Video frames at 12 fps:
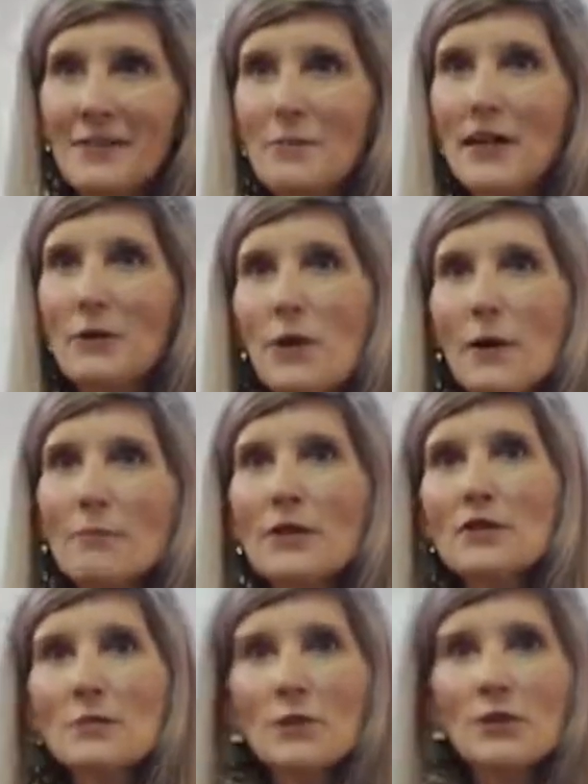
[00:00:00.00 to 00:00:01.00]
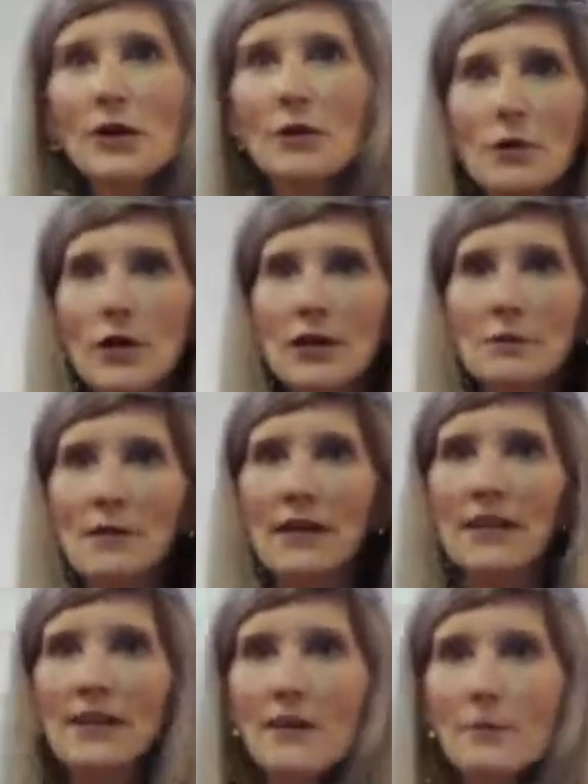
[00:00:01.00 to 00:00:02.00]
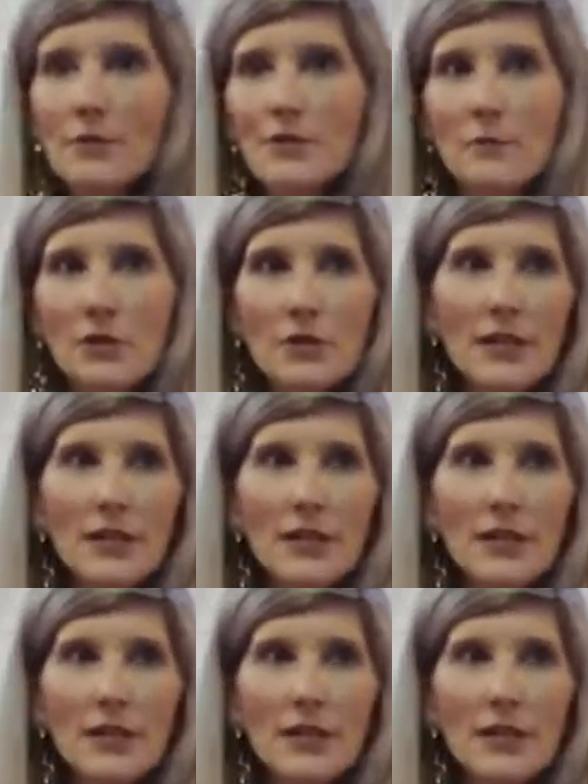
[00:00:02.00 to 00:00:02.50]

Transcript: Being one person when you're at work, being another person when you're